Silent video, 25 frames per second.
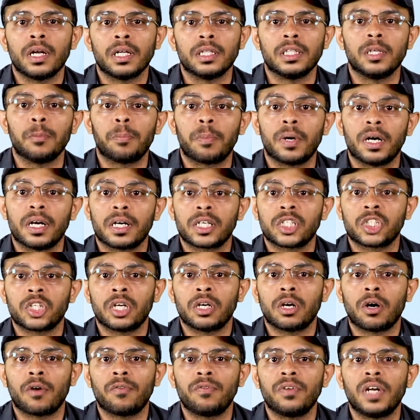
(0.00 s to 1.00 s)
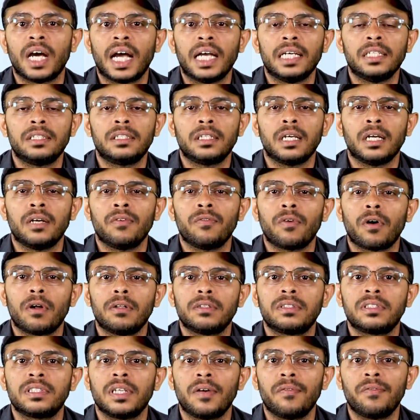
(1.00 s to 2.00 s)
The production of dyes
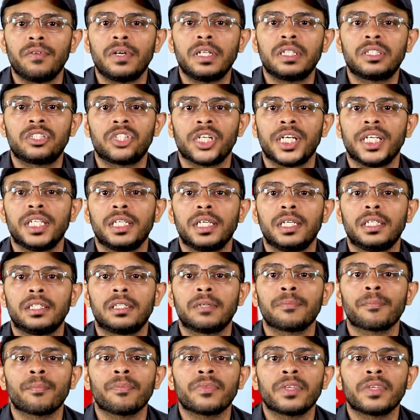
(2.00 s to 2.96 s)
involves several stages,